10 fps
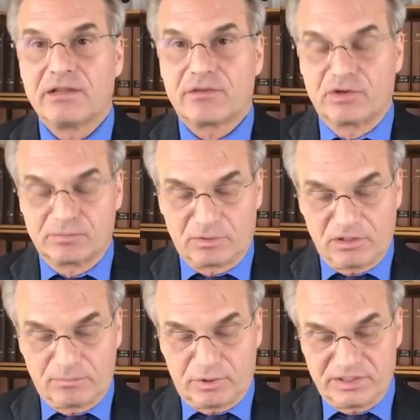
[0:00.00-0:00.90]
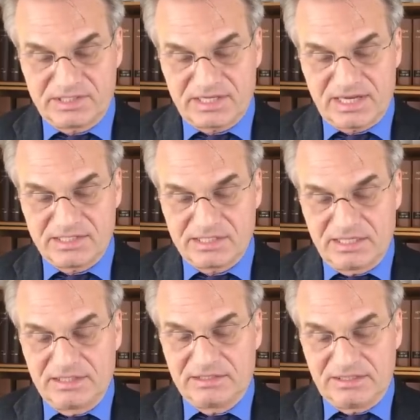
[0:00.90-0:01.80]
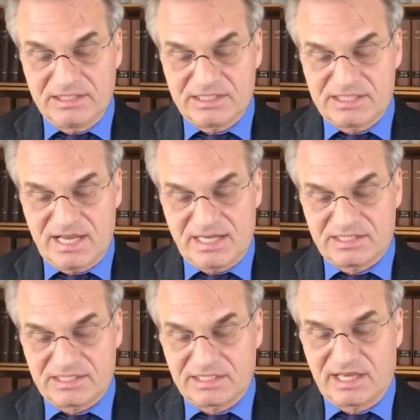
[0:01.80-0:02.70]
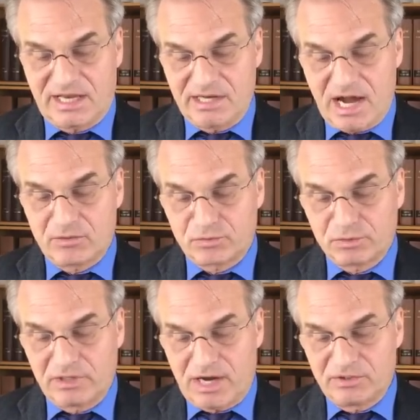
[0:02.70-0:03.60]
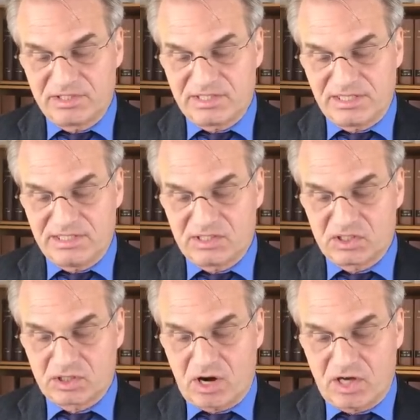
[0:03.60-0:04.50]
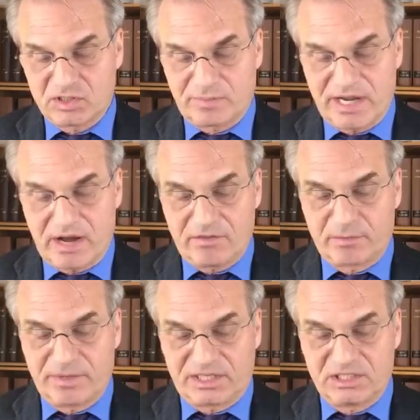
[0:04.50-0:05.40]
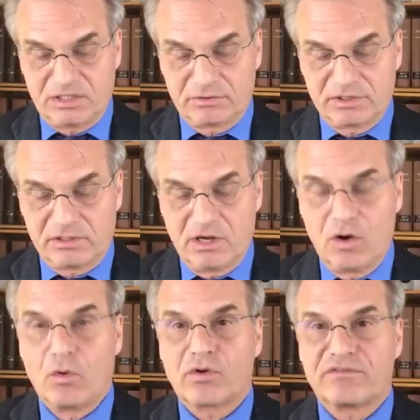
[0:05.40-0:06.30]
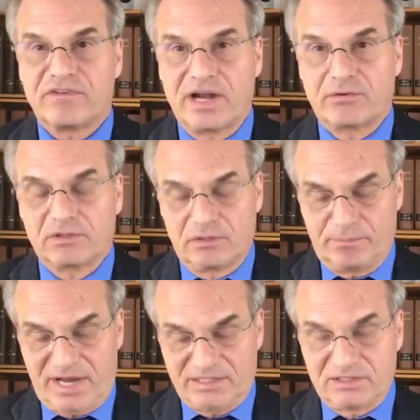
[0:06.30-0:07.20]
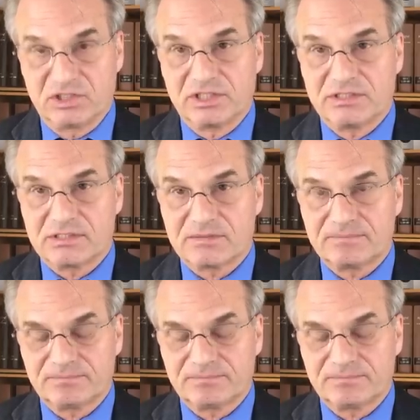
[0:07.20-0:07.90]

Third bullet point says, this test cannot rule out diseases caused by other bacterial or viral pathogens.